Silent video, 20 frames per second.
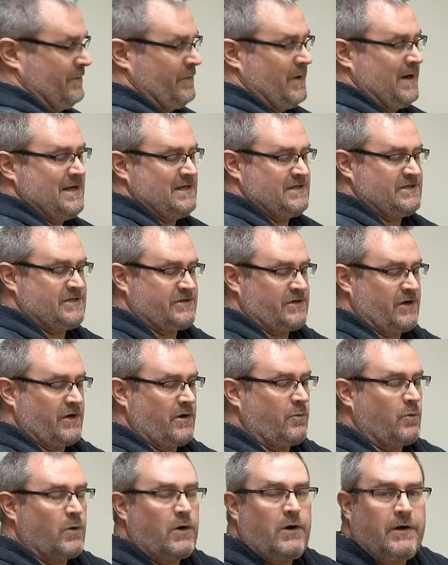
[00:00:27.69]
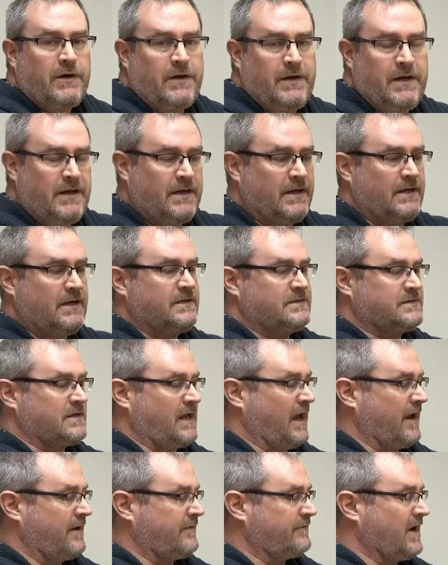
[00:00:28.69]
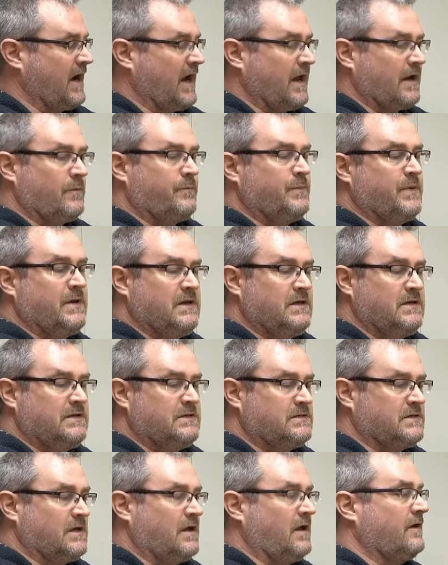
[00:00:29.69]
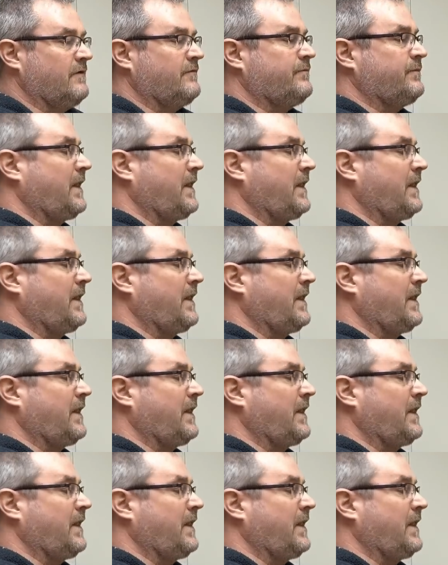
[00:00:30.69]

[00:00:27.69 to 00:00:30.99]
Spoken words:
The way this is going to work is I've got a piece of